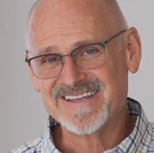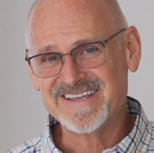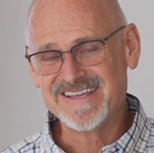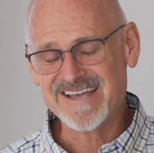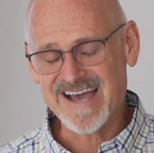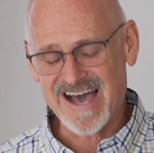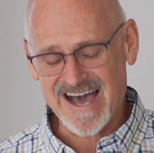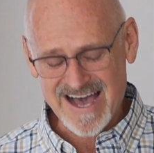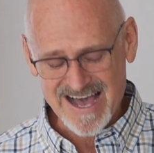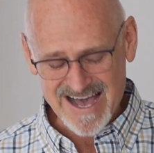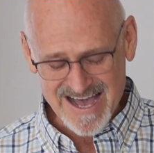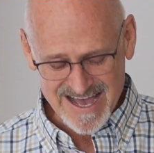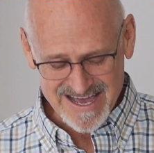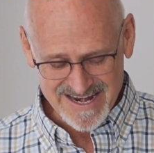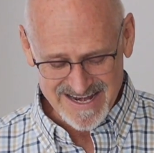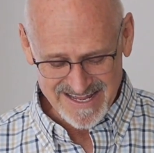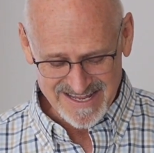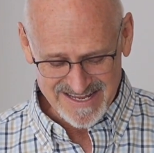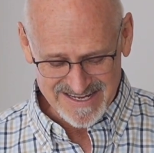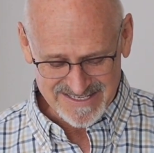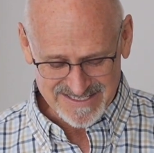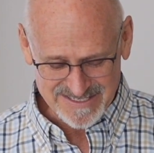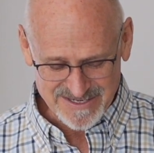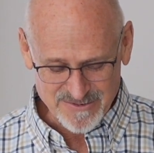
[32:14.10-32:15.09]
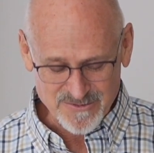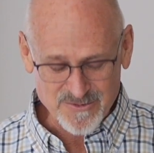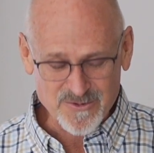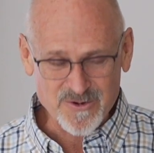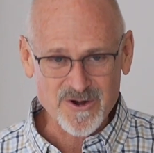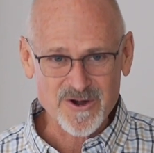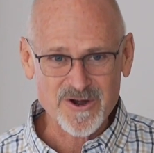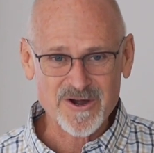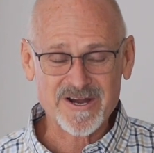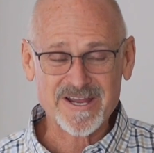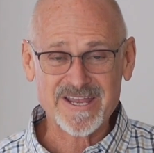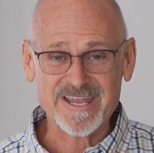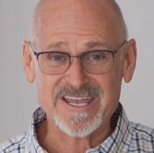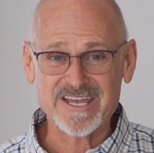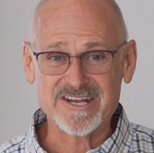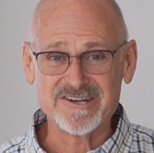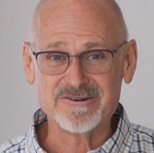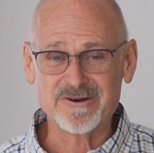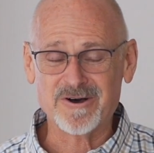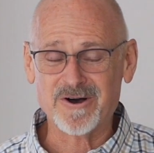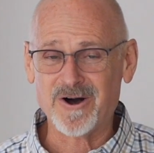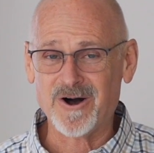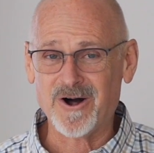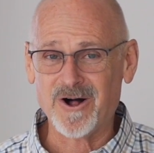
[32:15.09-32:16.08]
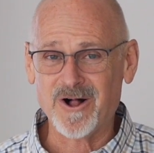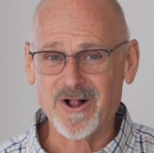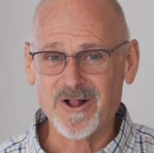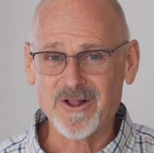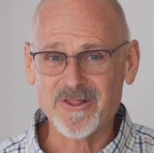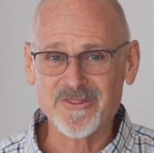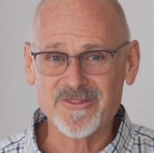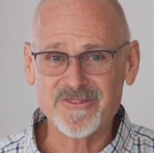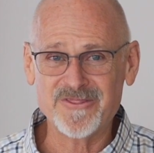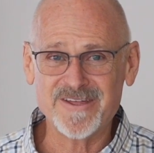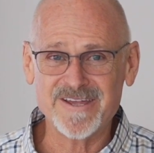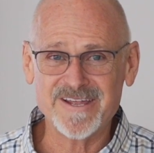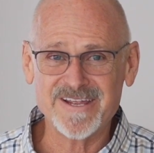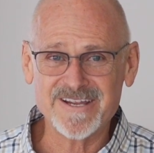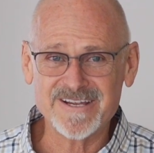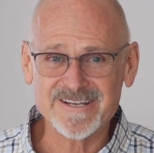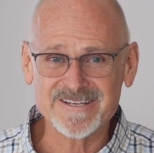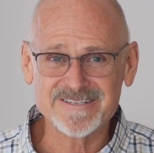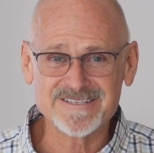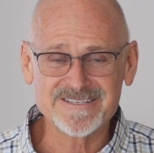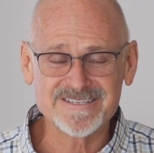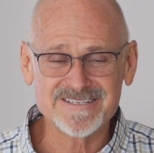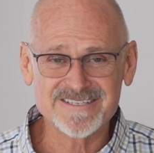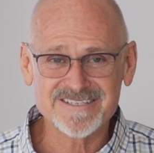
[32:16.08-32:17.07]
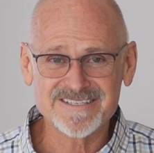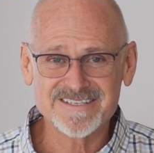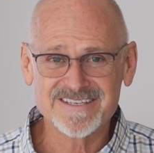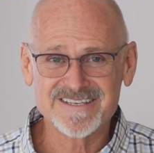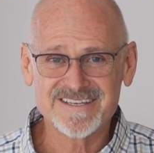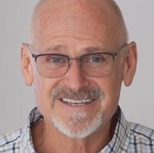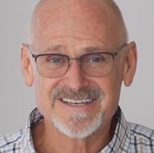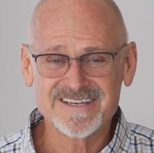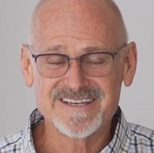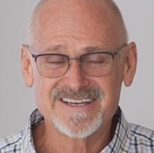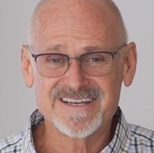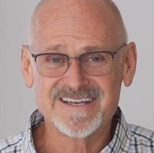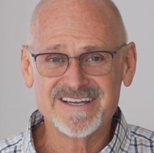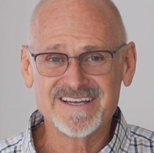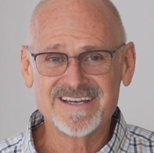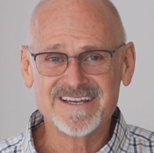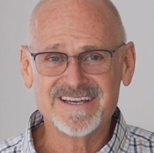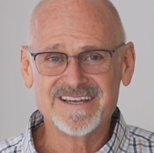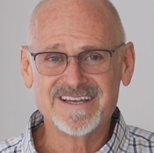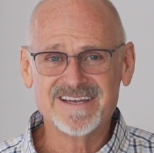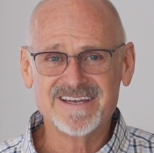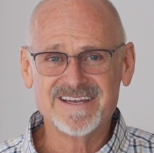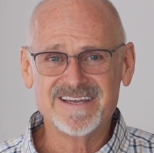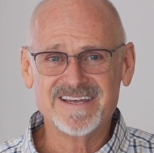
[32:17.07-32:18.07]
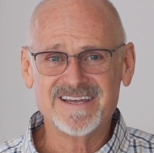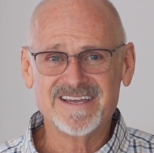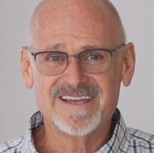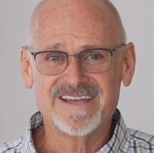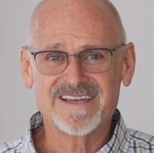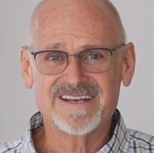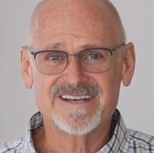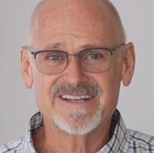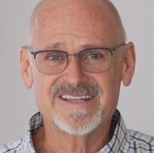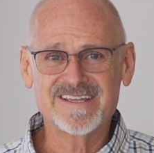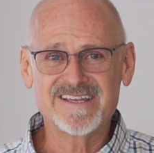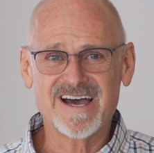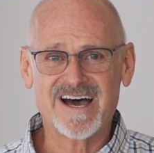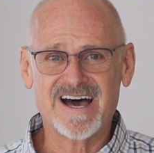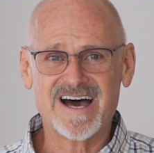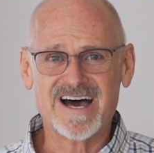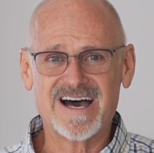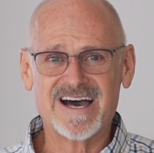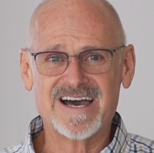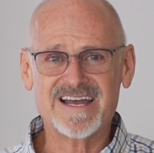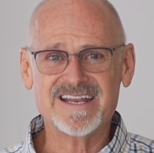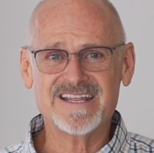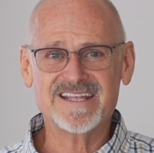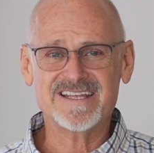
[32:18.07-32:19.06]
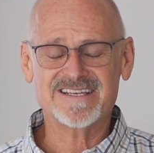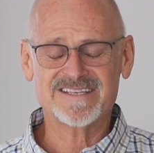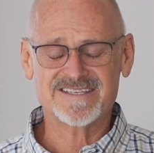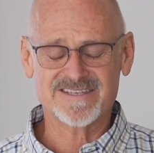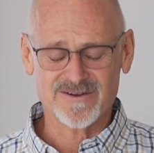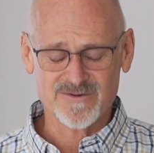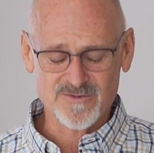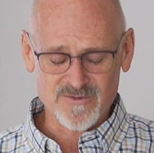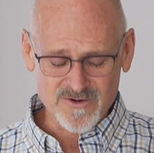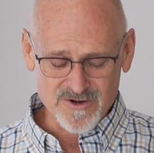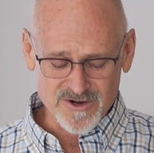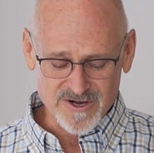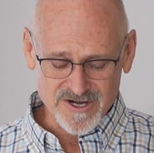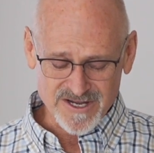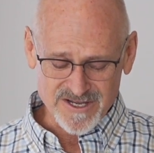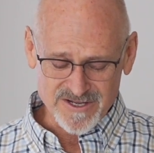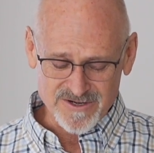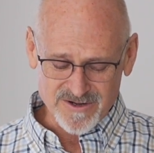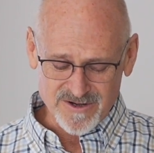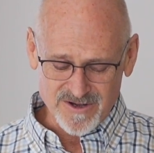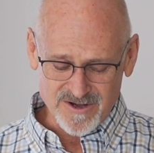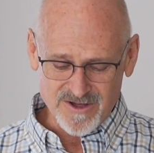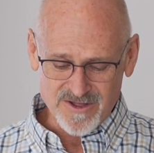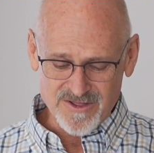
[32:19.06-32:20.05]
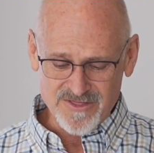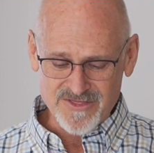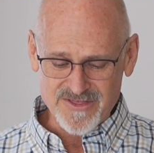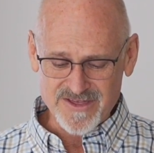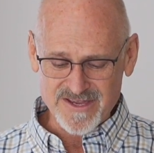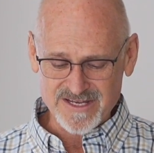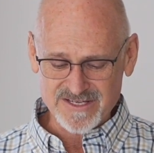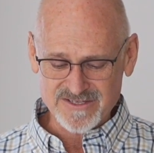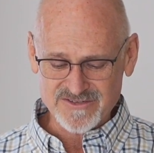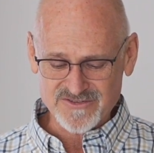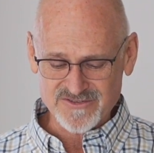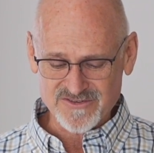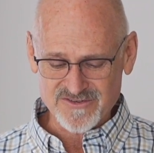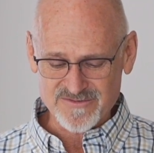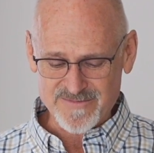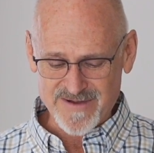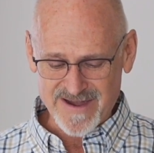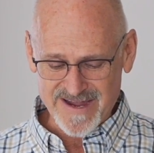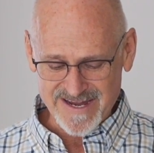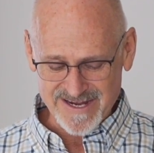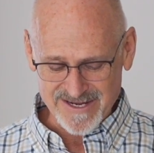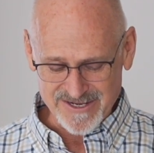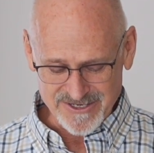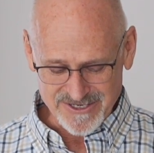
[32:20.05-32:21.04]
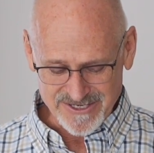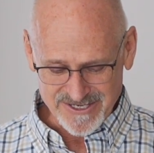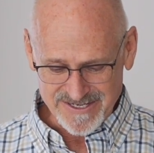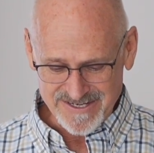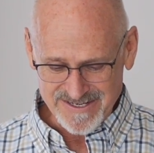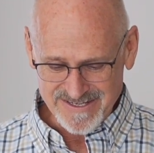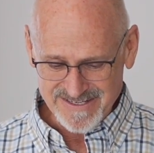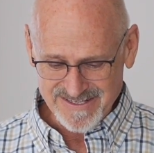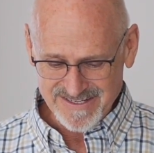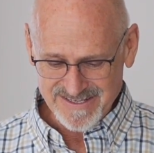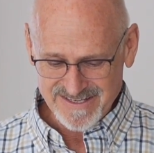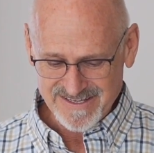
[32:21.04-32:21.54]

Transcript: God is at work in all things. And God is at work in all things for my good.